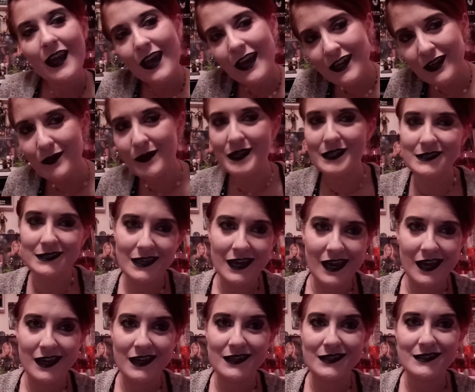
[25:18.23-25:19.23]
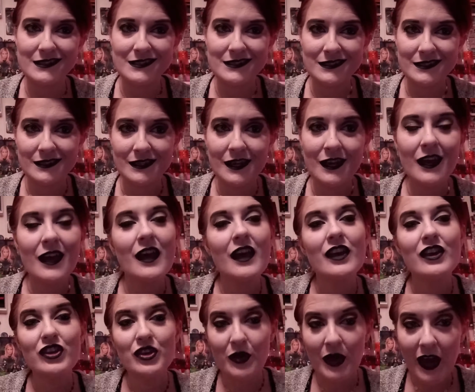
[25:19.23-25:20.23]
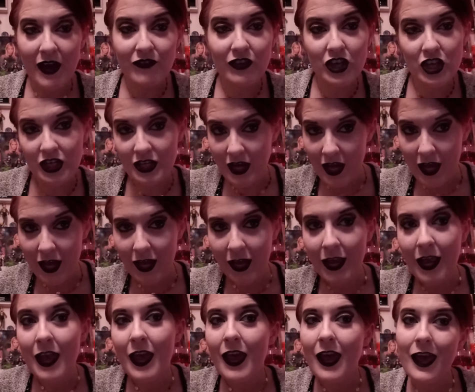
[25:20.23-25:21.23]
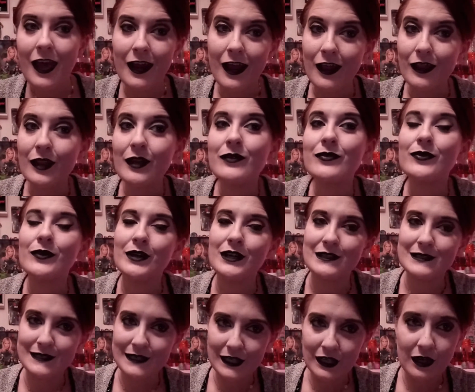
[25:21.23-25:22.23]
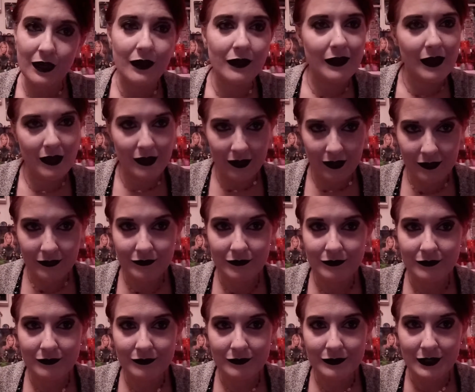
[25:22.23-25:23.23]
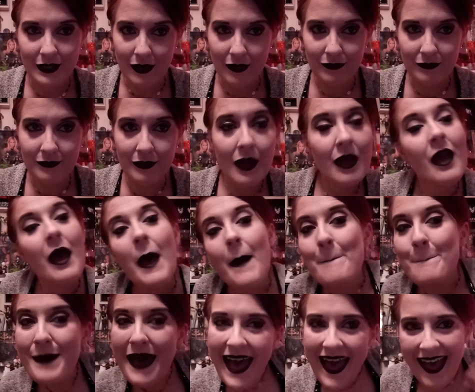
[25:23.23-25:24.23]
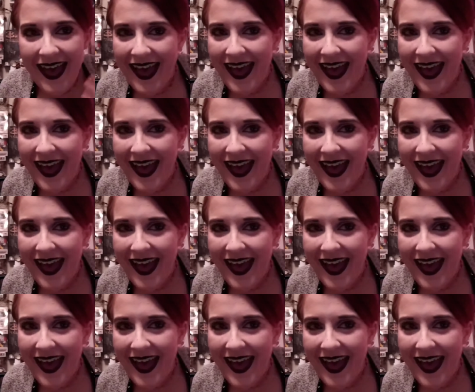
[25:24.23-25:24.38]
Anyways, guys, you have a good night, and I look forward to seeing y'all later. So, bye!